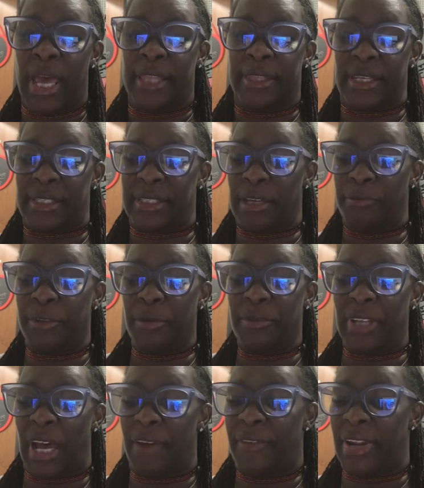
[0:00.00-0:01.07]
The symptoms
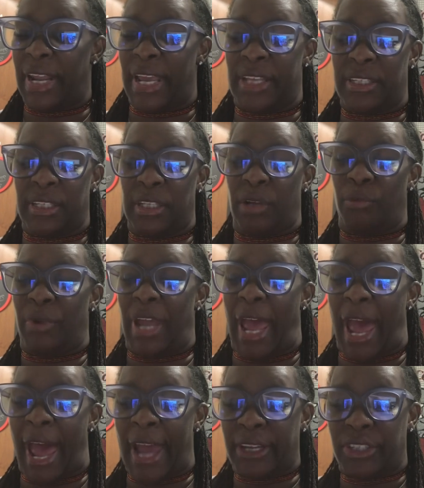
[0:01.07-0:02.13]
of an insulin
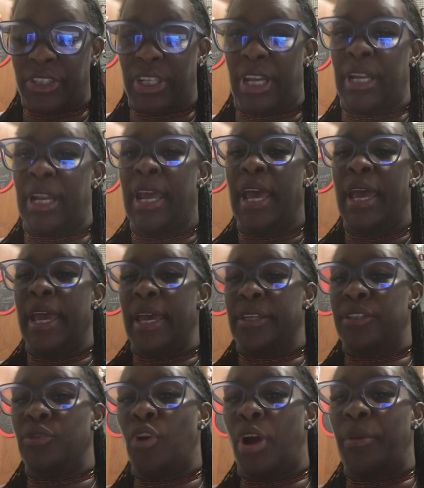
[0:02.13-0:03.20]
reaction
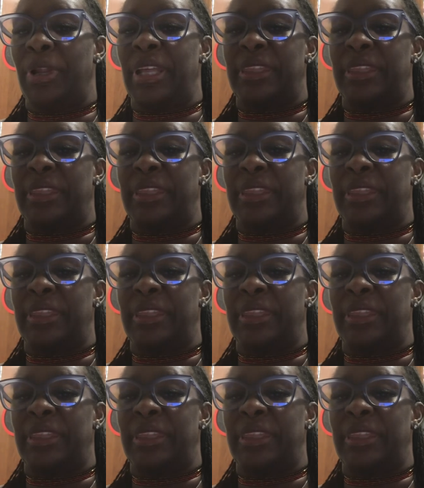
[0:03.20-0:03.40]
is normally